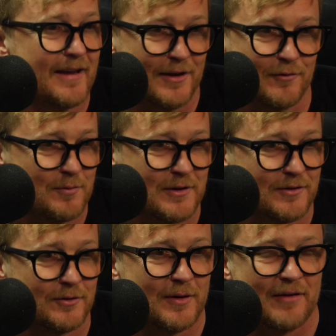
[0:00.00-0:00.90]
keen for me
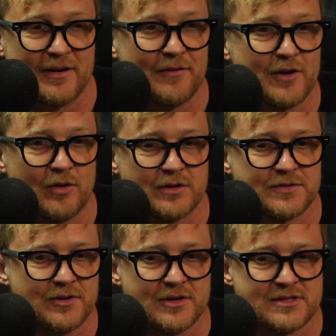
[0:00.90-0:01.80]
to have an Afrikaans
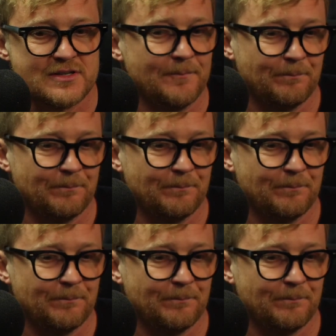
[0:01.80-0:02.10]
verse,